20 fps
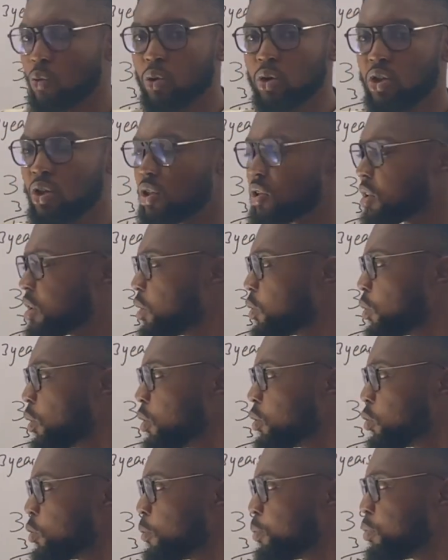which is
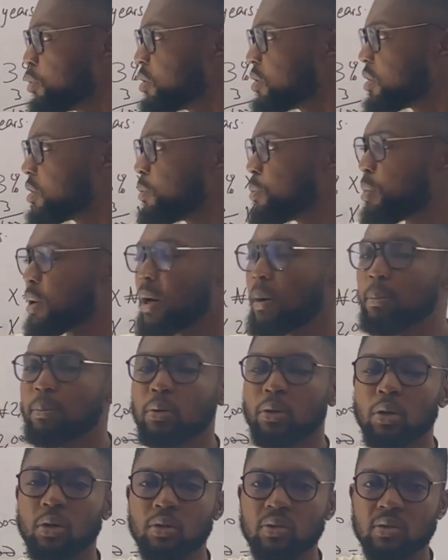equal to principal
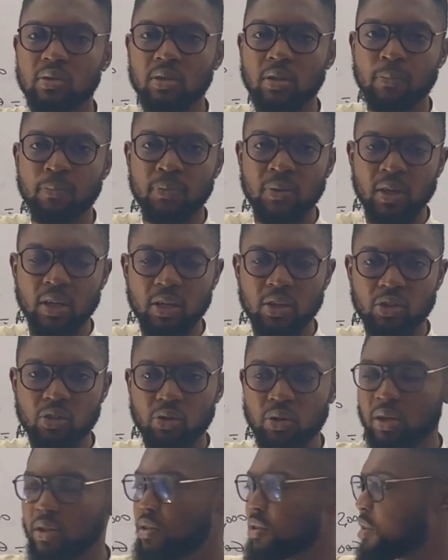plus
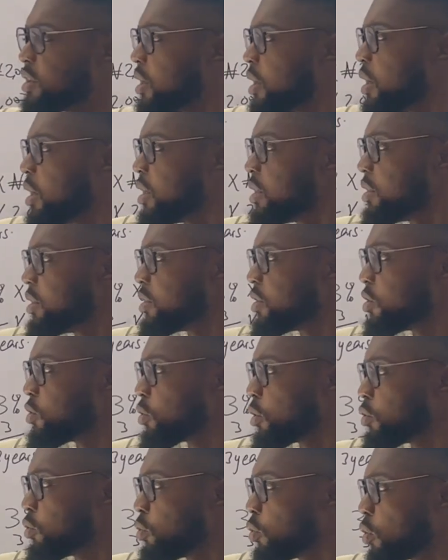interest. This is
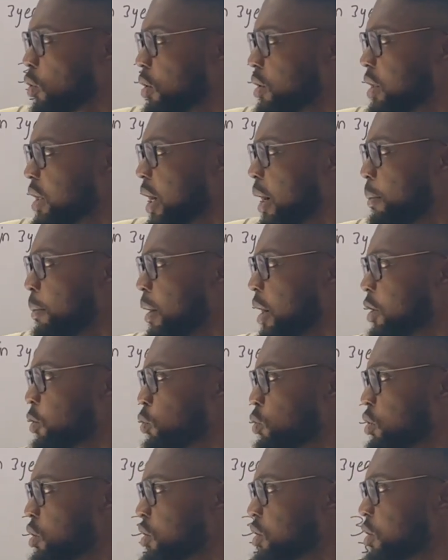what we call the
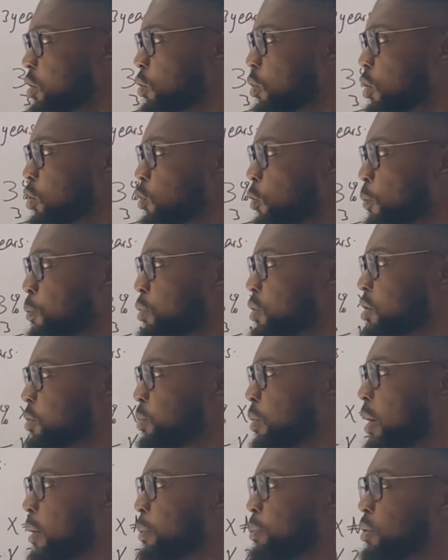amount, which is equal to
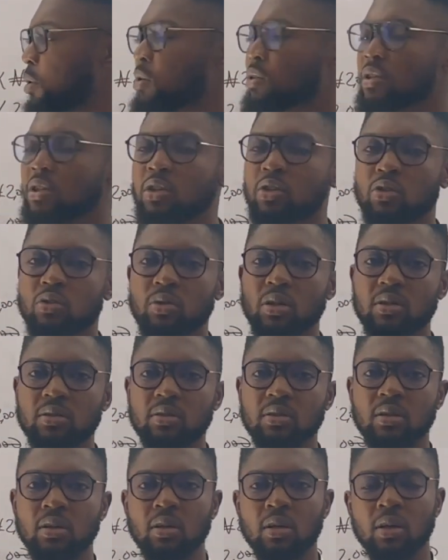principal plus
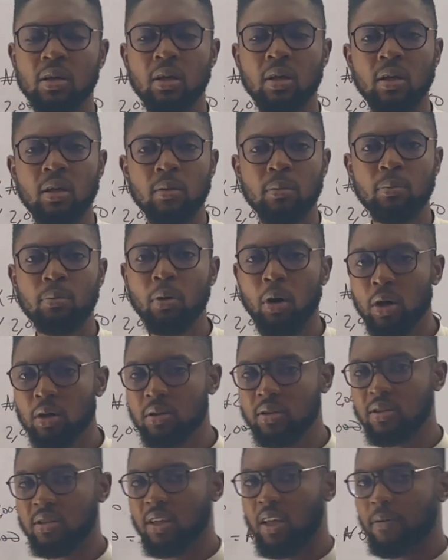interest.
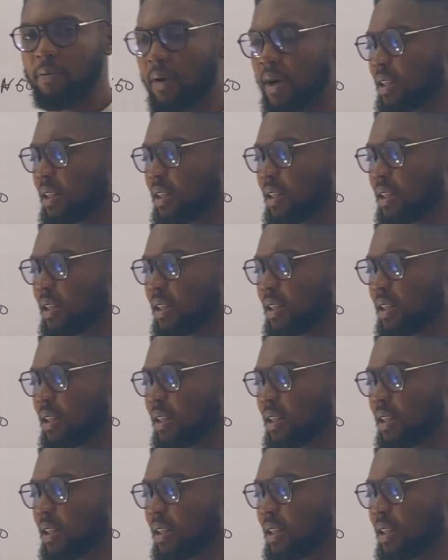But if